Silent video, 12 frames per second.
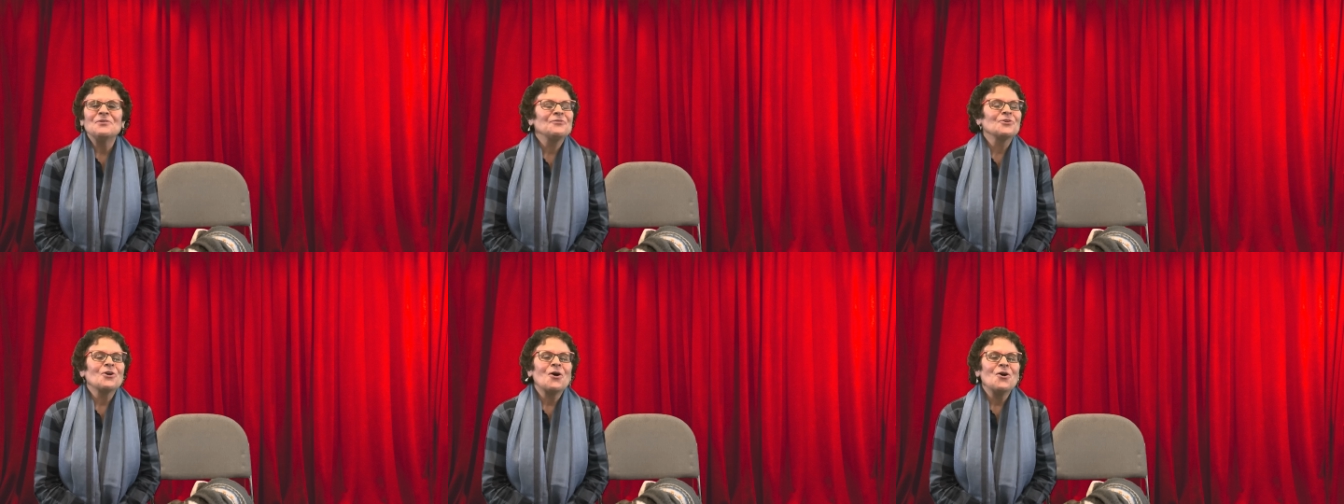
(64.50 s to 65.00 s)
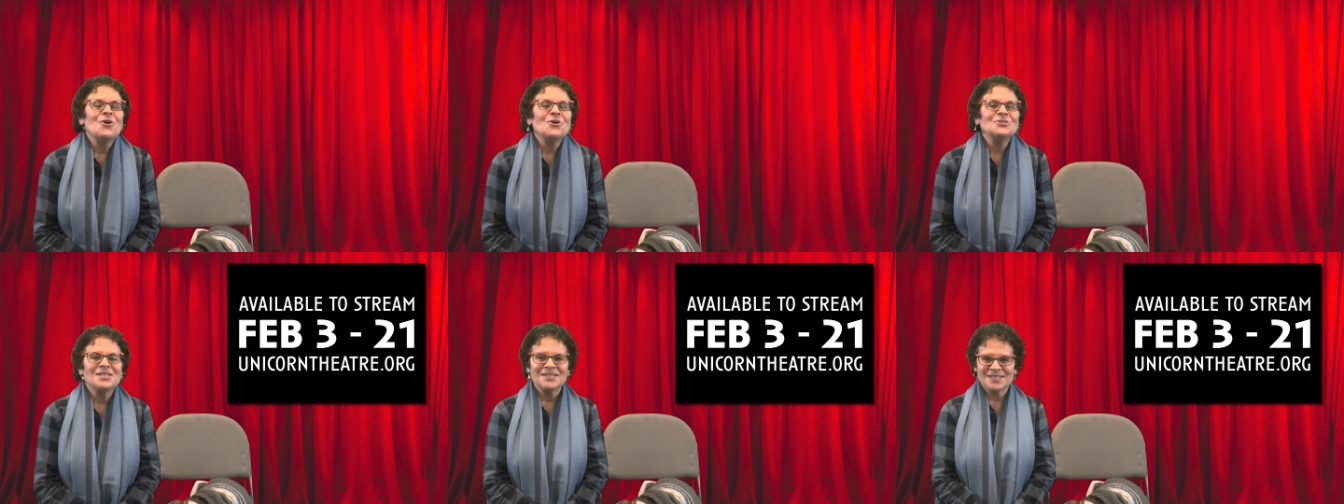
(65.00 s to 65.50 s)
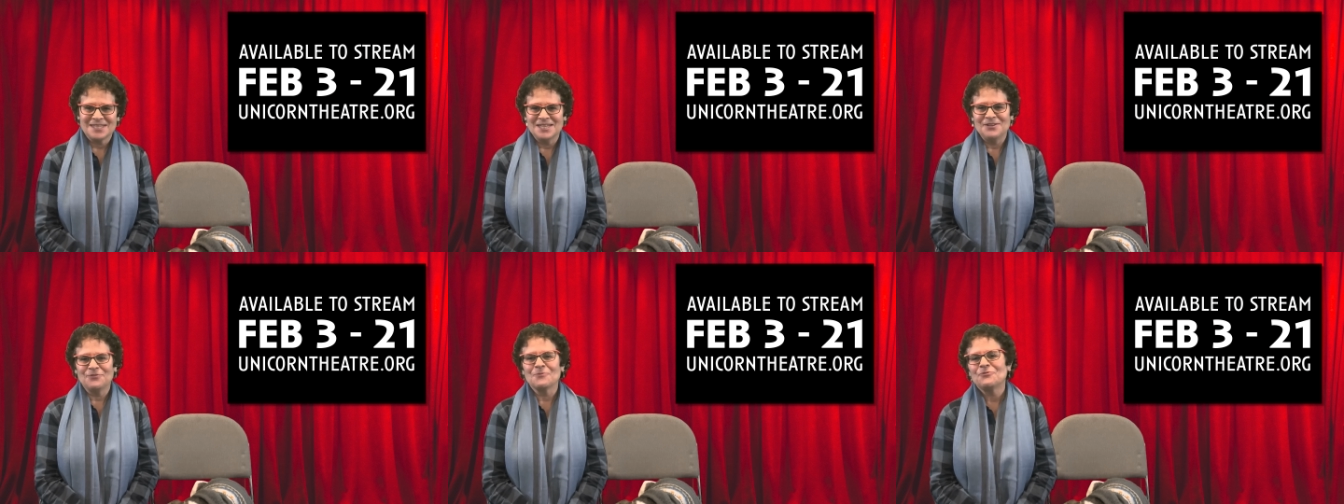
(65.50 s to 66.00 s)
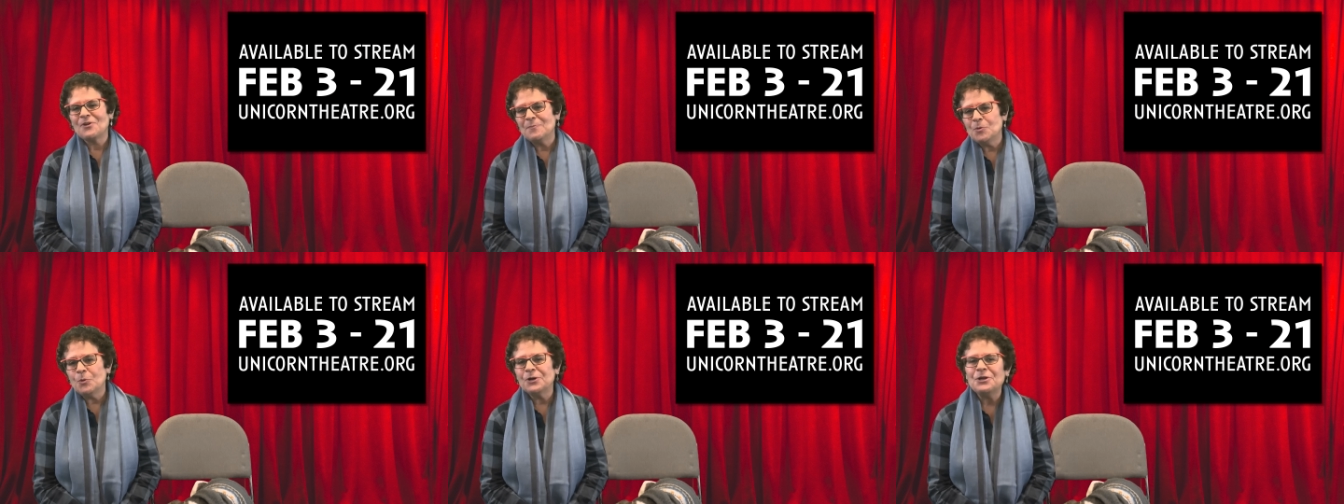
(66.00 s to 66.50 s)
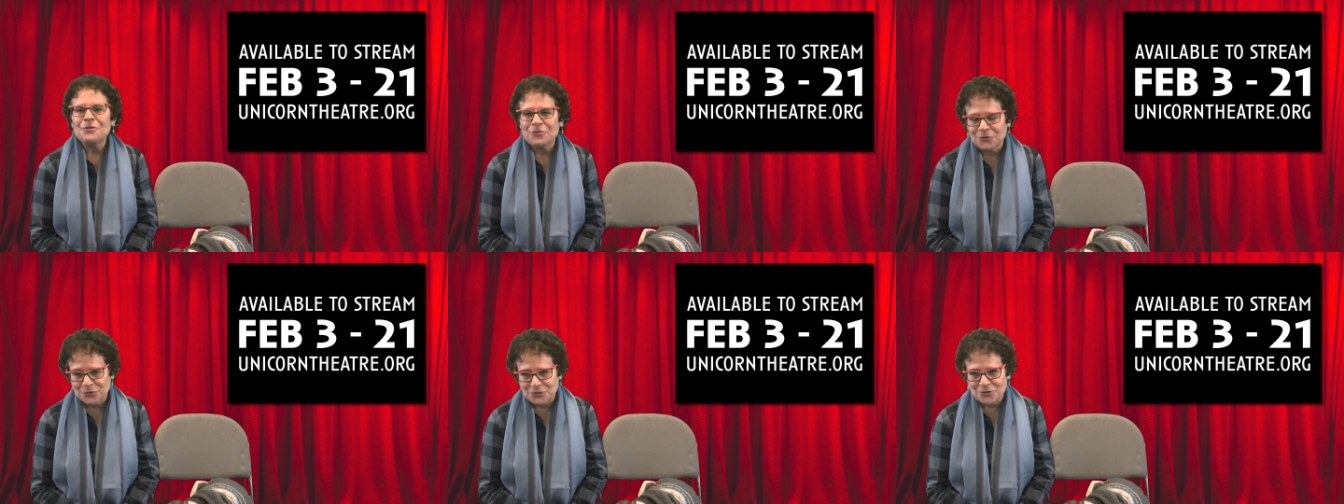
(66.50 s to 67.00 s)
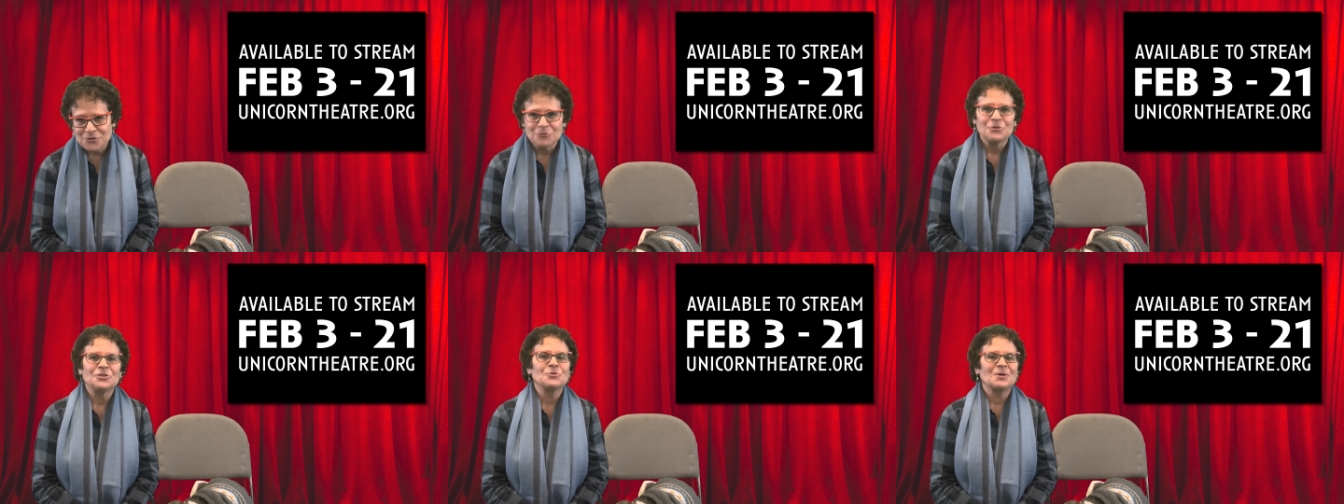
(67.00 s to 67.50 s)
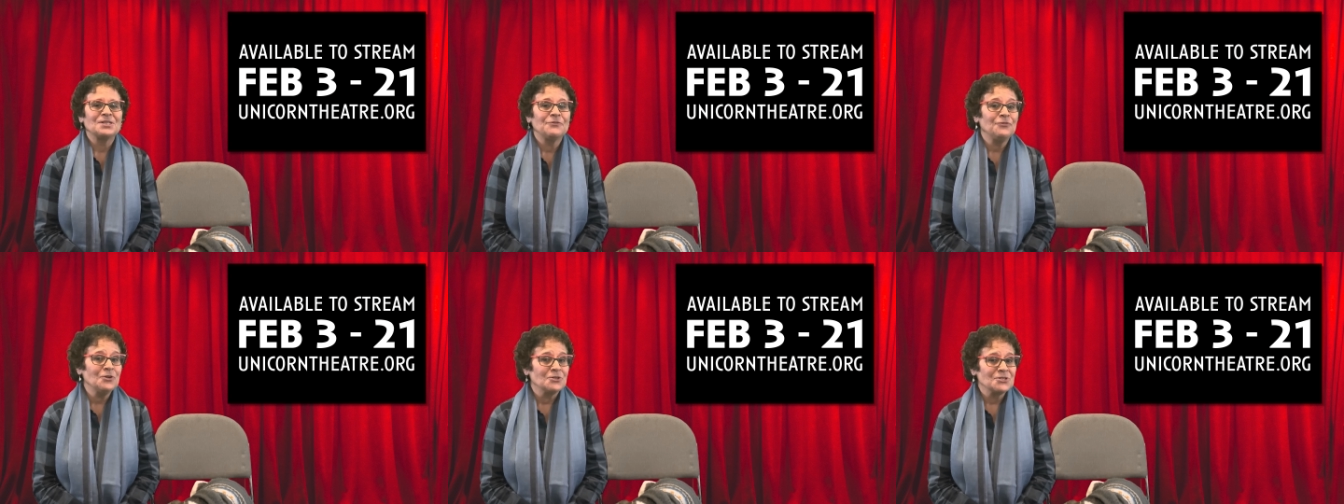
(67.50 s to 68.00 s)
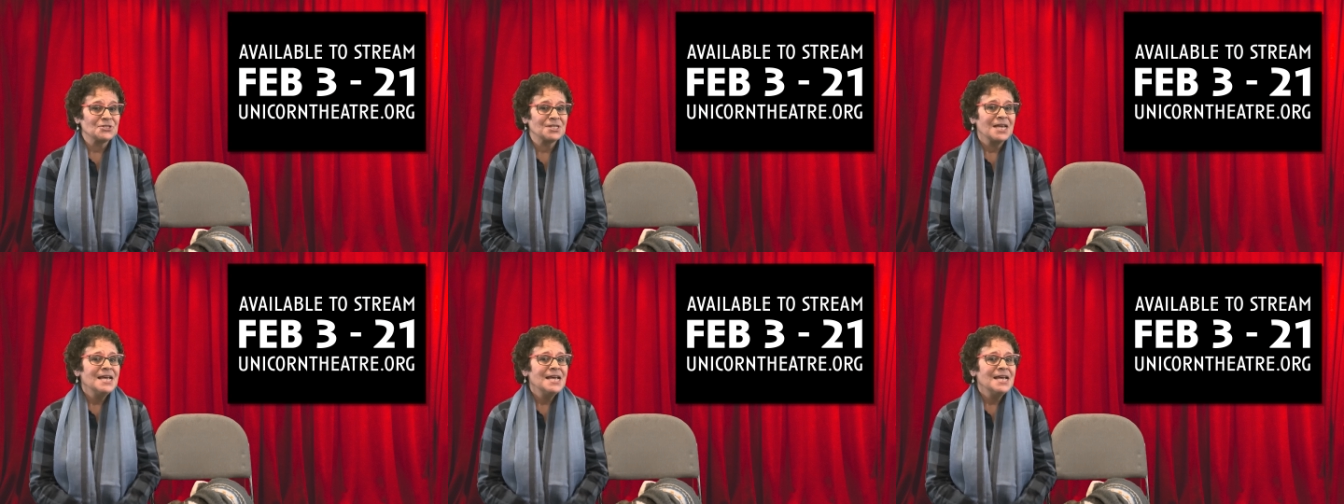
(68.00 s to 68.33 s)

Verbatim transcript: for all to see from February 3rd through the 21st.